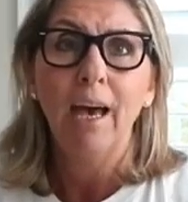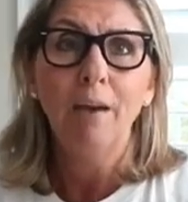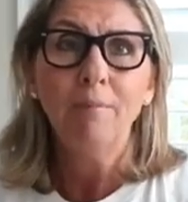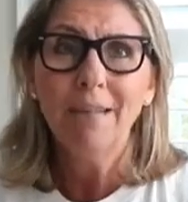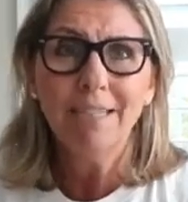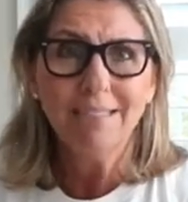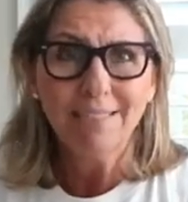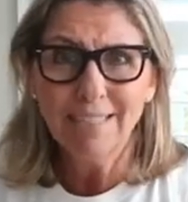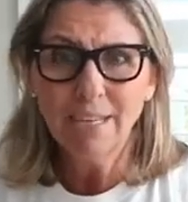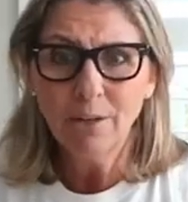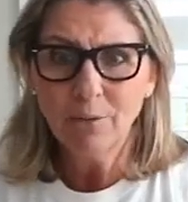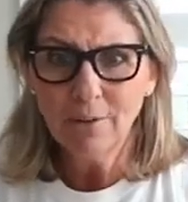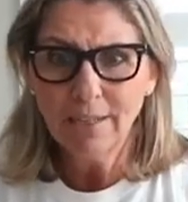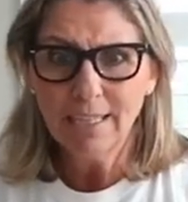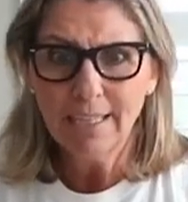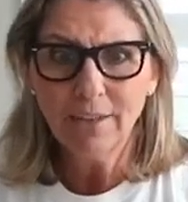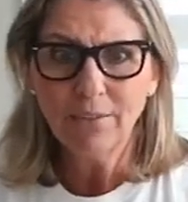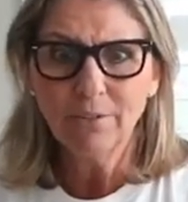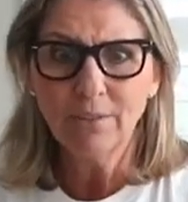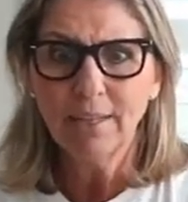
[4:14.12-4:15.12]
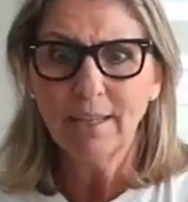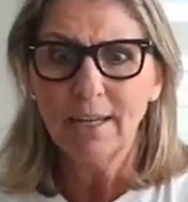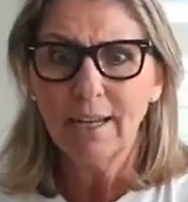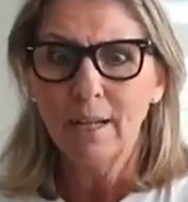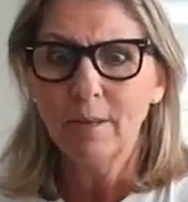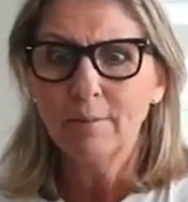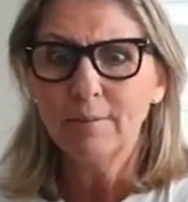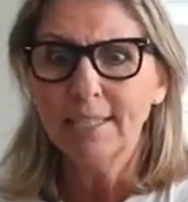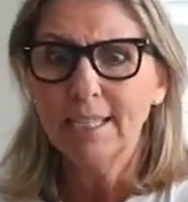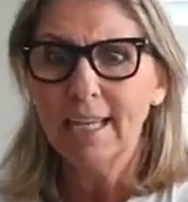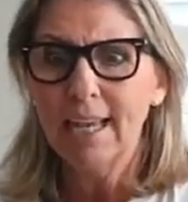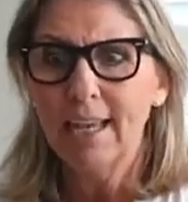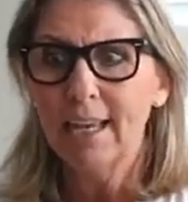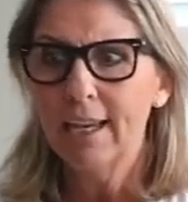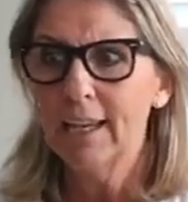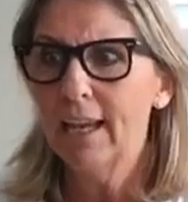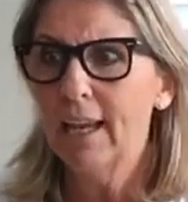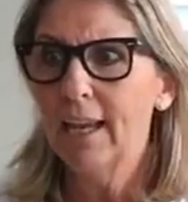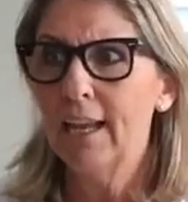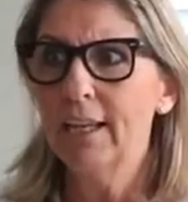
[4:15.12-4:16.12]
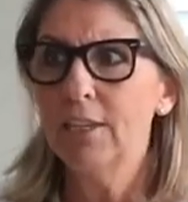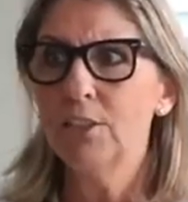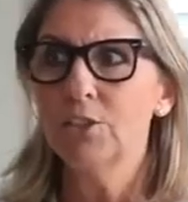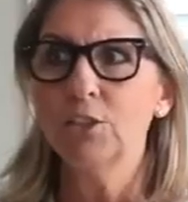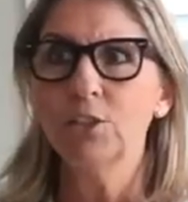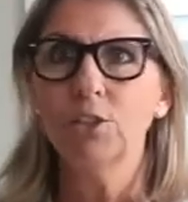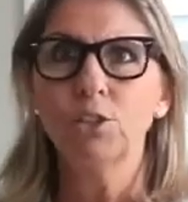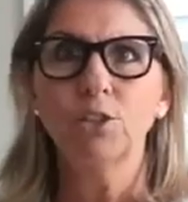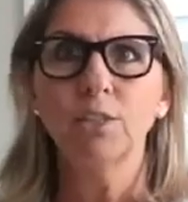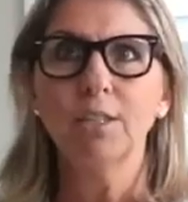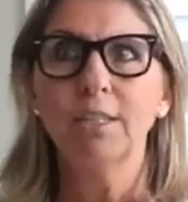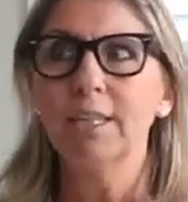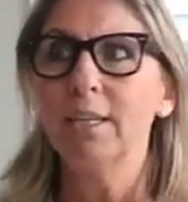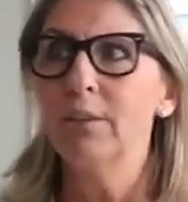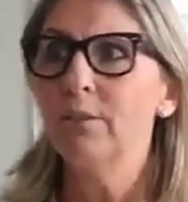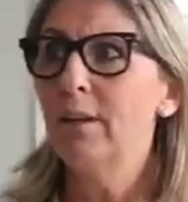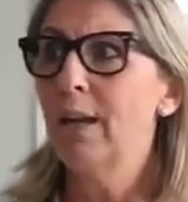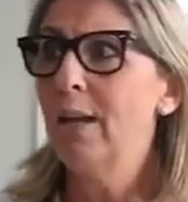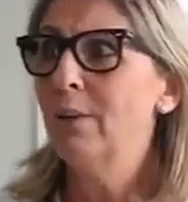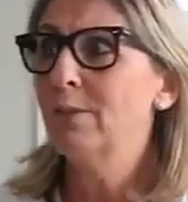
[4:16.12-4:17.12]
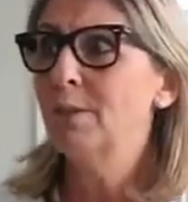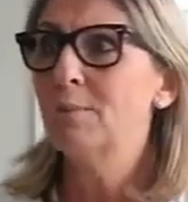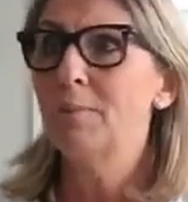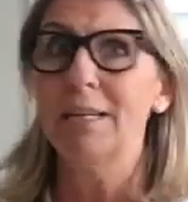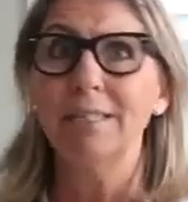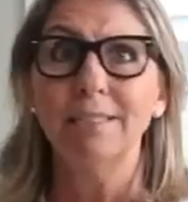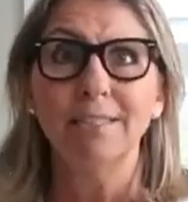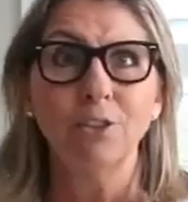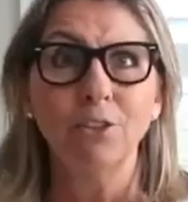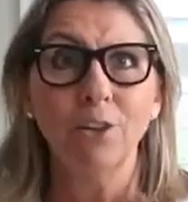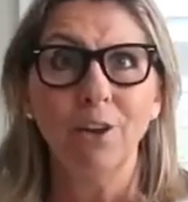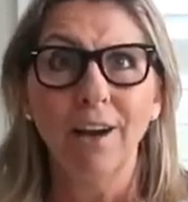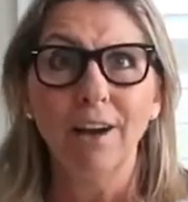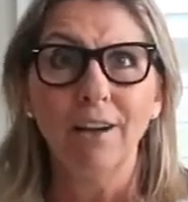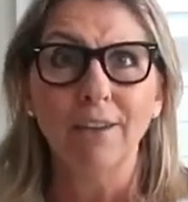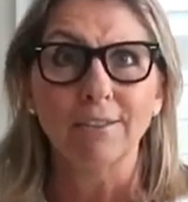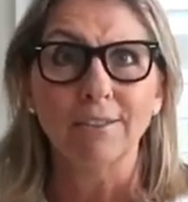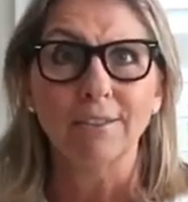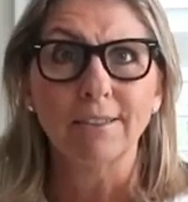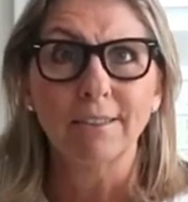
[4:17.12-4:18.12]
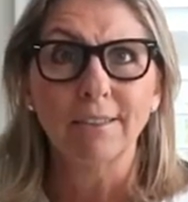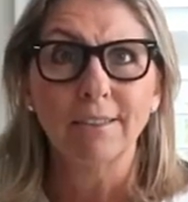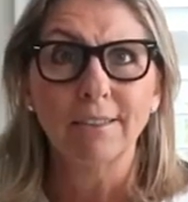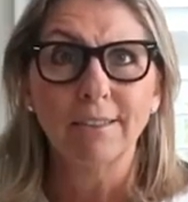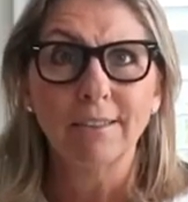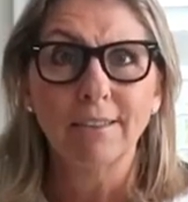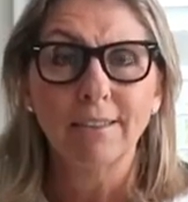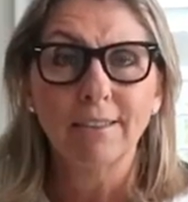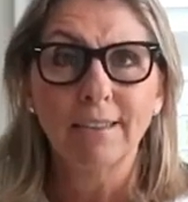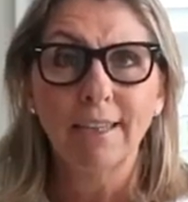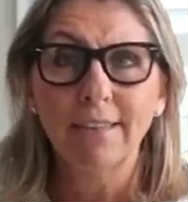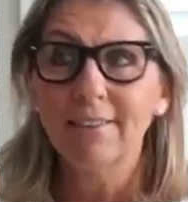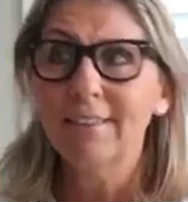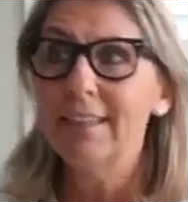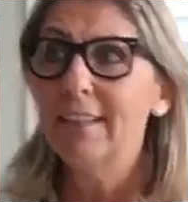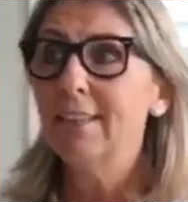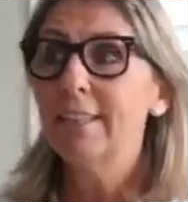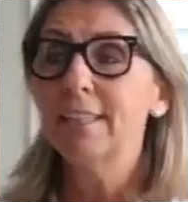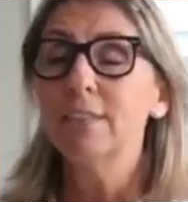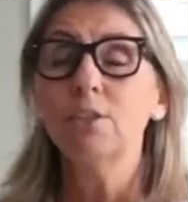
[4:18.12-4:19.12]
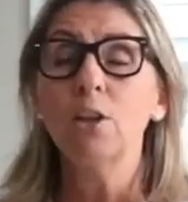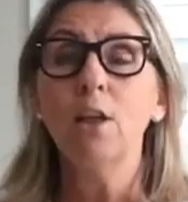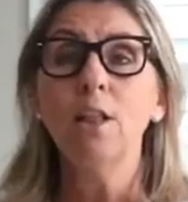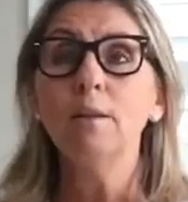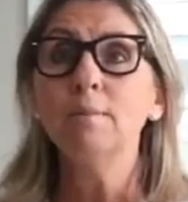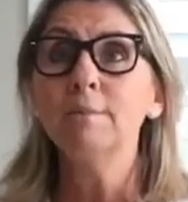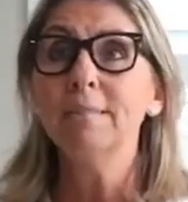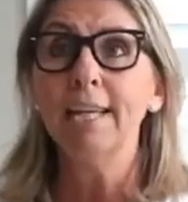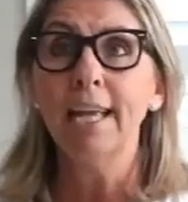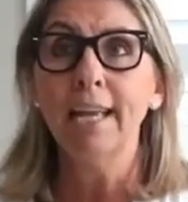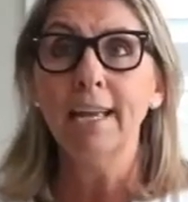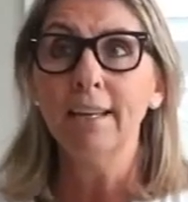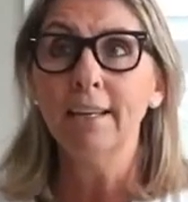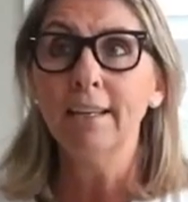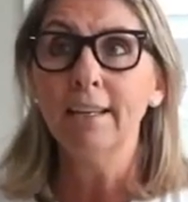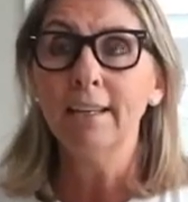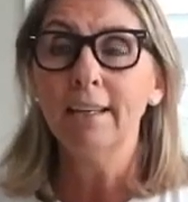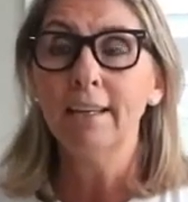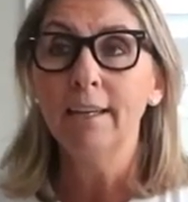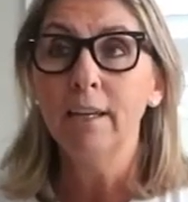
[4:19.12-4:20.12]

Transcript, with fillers: i'm not saying regift it i'm saying it just shouldn't even have space in your house that, that's all i'm saying